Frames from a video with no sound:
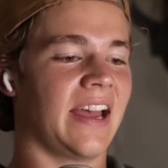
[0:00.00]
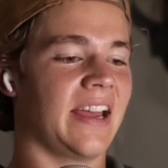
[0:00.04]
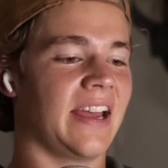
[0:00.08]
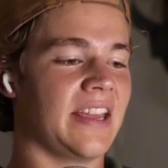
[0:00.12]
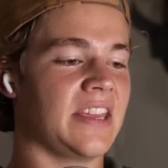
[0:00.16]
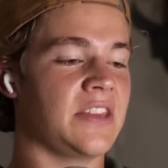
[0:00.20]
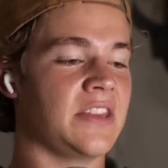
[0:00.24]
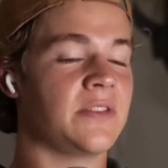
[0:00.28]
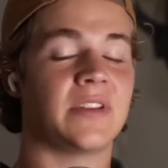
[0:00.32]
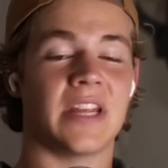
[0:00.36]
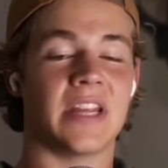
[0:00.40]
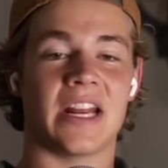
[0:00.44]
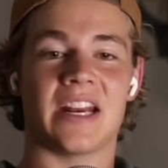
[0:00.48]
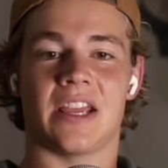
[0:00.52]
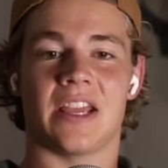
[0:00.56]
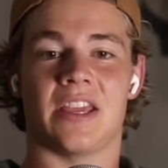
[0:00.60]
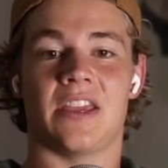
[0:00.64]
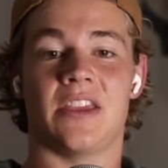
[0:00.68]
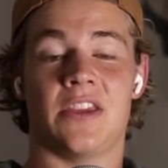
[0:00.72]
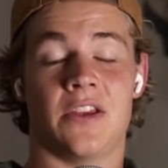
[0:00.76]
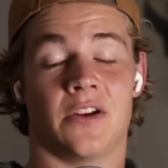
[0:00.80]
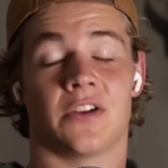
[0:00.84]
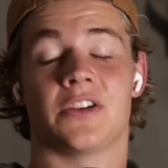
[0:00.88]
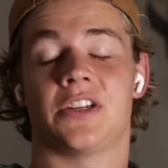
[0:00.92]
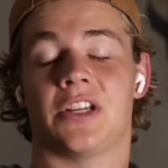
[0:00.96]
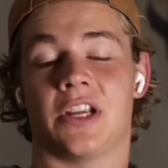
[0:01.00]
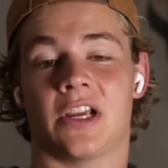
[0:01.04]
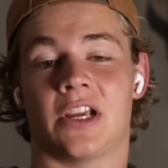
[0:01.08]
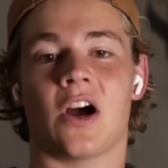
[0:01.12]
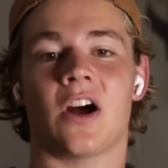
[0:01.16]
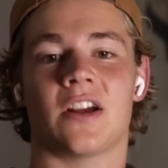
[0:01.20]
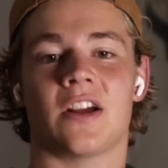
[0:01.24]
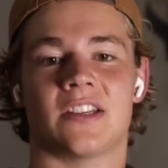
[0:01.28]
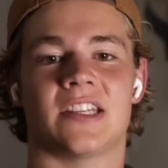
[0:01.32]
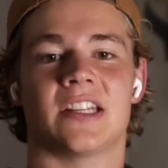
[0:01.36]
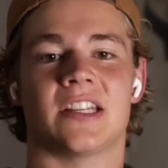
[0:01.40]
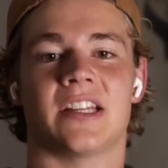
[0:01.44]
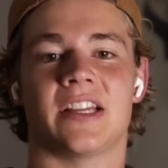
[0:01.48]
you did it. You're
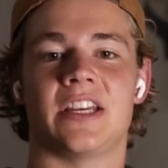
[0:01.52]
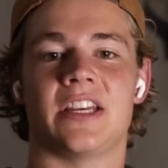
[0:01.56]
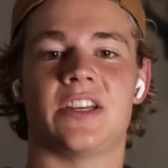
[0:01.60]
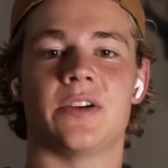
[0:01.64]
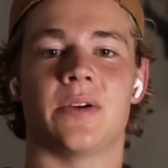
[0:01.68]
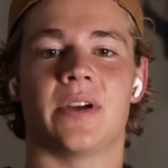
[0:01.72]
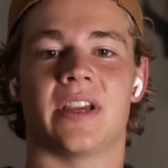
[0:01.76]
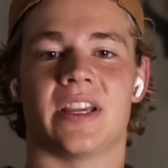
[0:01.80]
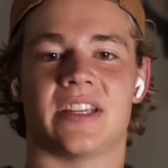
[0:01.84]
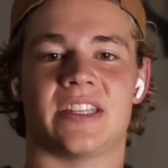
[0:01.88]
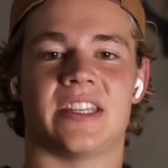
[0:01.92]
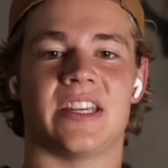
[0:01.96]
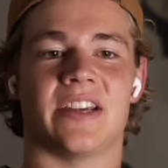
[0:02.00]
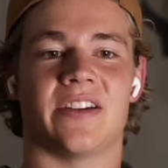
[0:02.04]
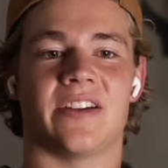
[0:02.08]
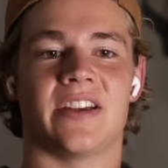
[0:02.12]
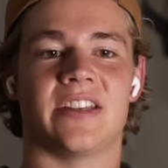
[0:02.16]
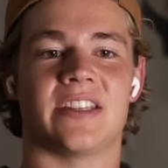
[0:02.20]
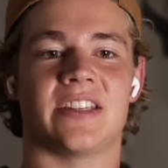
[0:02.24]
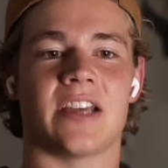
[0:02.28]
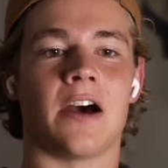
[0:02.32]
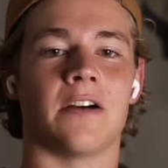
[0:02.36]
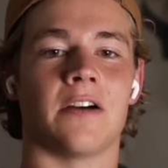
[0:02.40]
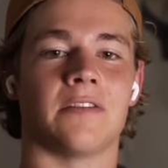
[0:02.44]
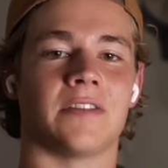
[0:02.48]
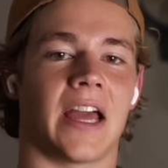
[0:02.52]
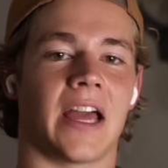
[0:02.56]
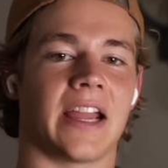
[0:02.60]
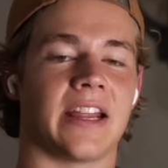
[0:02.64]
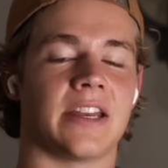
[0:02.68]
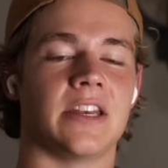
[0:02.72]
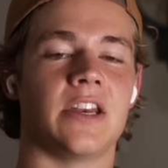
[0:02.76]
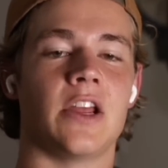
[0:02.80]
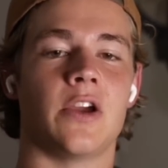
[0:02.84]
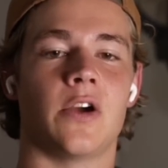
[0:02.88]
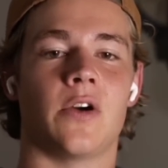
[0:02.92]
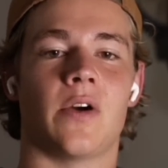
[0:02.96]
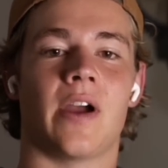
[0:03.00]
constantly doing a series of like
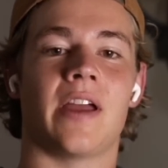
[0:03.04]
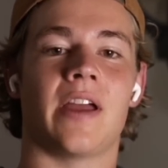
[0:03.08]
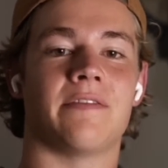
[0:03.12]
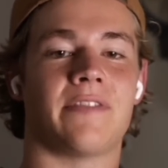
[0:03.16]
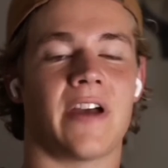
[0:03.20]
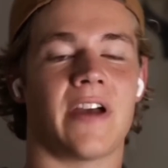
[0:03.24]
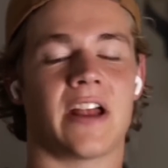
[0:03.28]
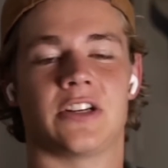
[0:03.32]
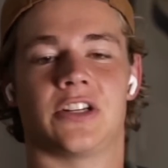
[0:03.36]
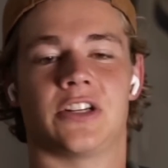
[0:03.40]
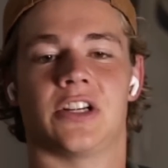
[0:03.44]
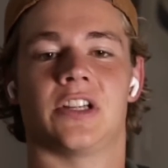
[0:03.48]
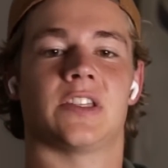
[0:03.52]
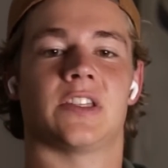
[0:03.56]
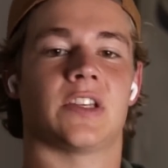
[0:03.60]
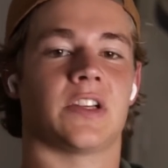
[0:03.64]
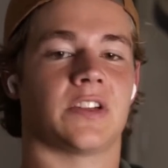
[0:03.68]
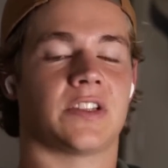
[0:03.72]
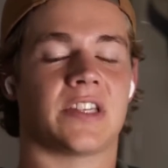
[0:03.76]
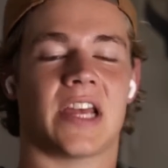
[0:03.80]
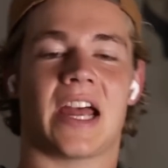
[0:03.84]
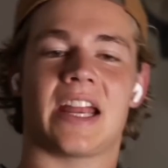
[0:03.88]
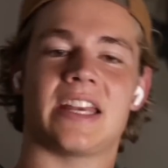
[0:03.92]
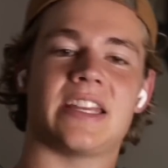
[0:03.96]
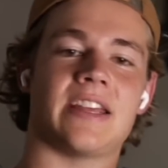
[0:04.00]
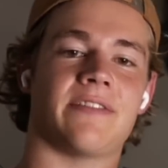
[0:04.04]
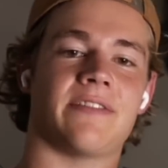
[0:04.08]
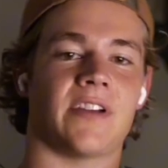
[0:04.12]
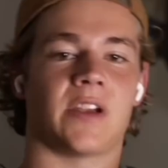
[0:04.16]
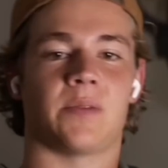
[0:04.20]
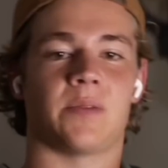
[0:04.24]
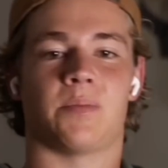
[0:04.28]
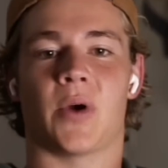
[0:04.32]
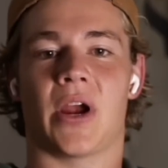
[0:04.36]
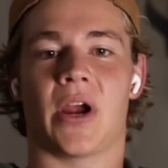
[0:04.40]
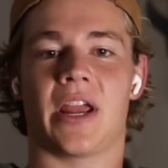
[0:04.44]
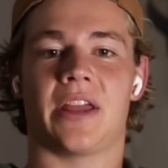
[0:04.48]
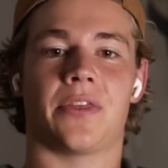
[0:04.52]
new inventions or
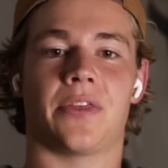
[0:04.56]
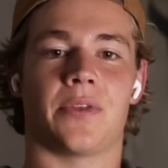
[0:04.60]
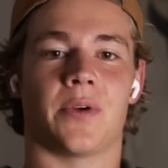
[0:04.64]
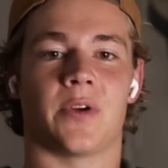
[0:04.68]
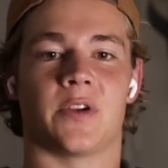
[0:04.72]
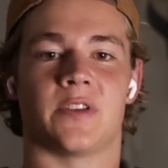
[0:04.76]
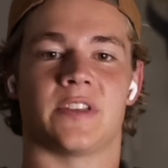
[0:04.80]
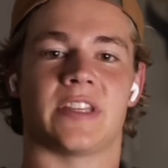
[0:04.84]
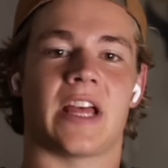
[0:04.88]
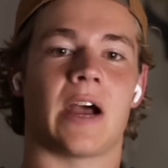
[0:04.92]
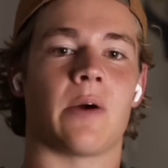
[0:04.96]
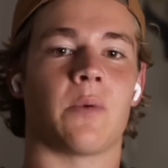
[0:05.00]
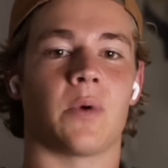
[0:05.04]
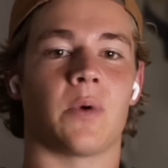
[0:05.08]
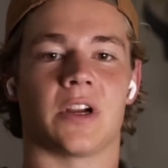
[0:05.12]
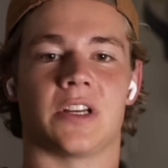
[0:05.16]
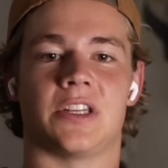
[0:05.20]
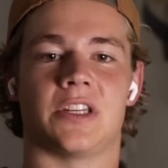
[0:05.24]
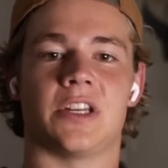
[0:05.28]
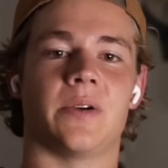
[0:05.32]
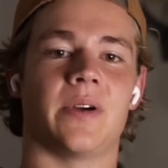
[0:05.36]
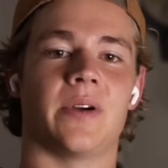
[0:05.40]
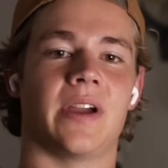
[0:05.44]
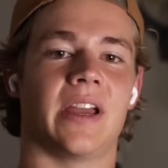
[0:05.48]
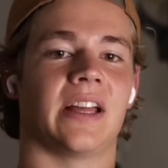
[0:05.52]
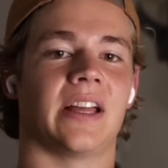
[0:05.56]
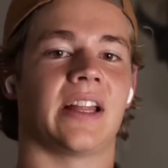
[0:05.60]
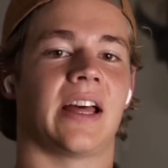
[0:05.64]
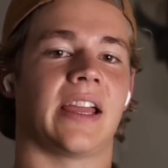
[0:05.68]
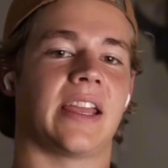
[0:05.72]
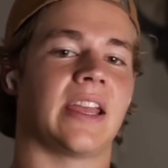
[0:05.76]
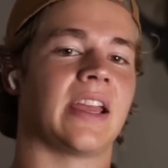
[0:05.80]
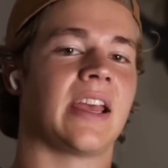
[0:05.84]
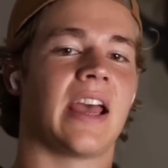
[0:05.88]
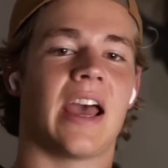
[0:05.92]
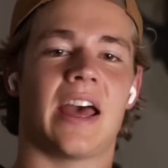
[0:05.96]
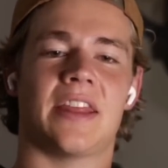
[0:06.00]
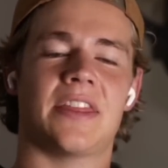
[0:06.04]
scientific breakthroughs that we're doing. Like
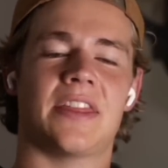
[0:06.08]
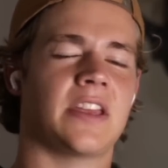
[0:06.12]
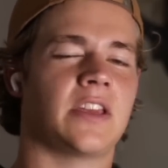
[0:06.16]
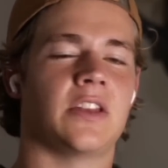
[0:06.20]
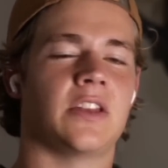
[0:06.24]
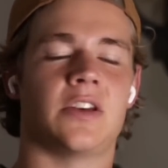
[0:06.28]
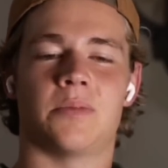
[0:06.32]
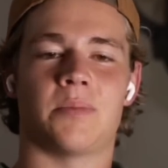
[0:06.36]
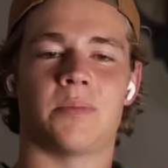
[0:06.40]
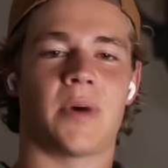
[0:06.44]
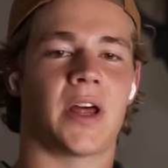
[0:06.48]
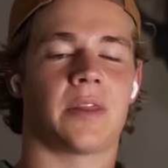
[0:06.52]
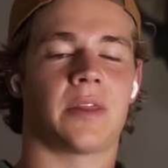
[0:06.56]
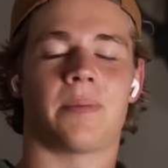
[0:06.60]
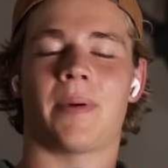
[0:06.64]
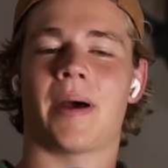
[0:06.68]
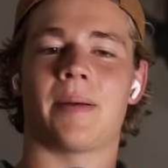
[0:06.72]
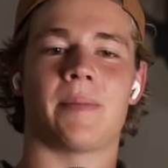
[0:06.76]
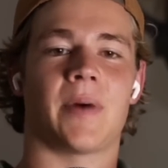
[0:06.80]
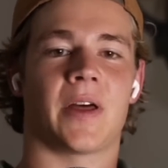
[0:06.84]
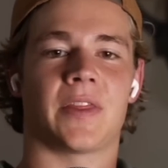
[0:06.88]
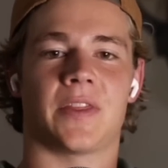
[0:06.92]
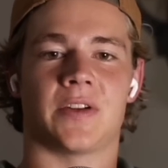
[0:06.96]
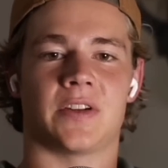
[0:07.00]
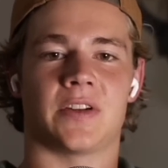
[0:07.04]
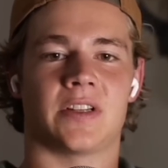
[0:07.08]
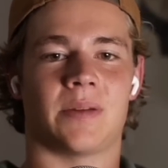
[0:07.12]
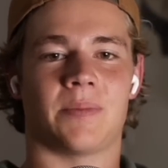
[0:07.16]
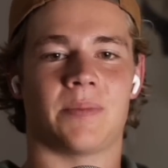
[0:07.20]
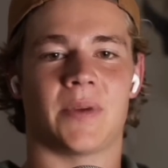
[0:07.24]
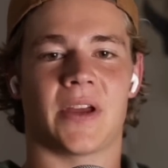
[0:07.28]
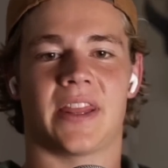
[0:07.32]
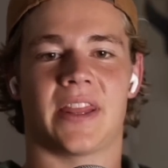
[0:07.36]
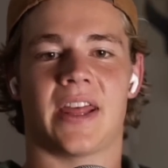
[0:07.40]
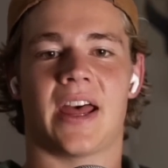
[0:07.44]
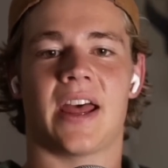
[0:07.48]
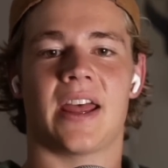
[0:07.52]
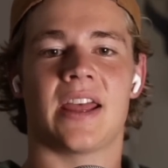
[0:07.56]
I think you do month by month or something
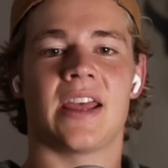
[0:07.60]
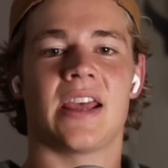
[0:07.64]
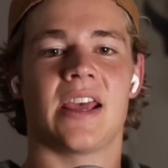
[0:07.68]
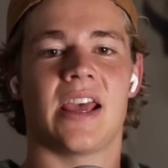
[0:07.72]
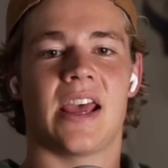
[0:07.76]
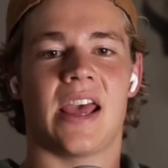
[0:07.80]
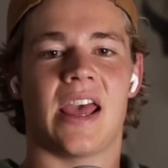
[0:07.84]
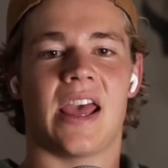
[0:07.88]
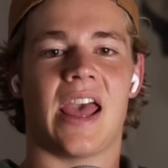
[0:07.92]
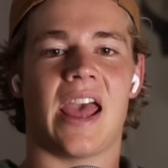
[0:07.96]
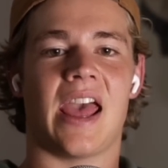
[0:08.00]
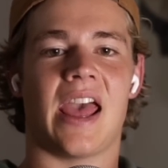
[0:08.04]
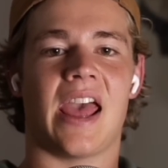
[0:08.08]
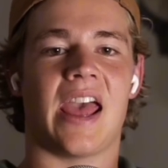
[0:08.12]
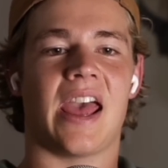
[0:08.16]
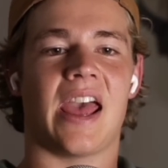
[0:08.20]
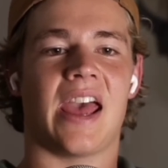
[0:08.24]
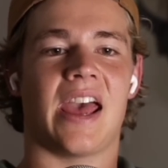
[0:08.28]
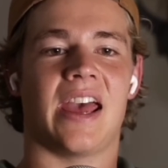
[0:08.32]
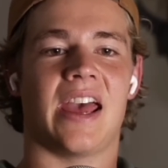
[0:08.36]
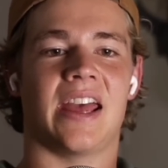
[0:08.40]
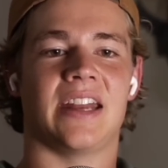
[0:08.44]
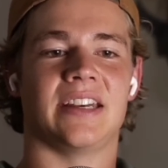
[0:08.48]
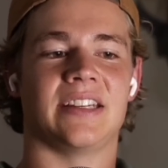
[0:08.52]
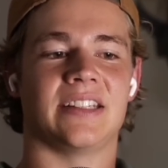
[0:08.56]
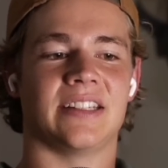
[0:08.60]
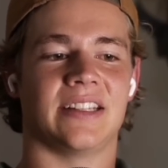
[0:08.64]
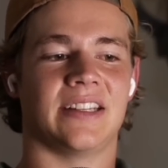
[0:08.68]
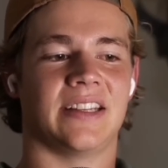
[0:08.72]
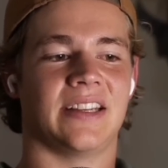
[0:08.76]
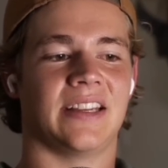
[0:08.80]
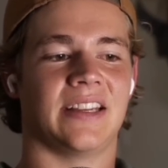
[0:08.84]
like that, and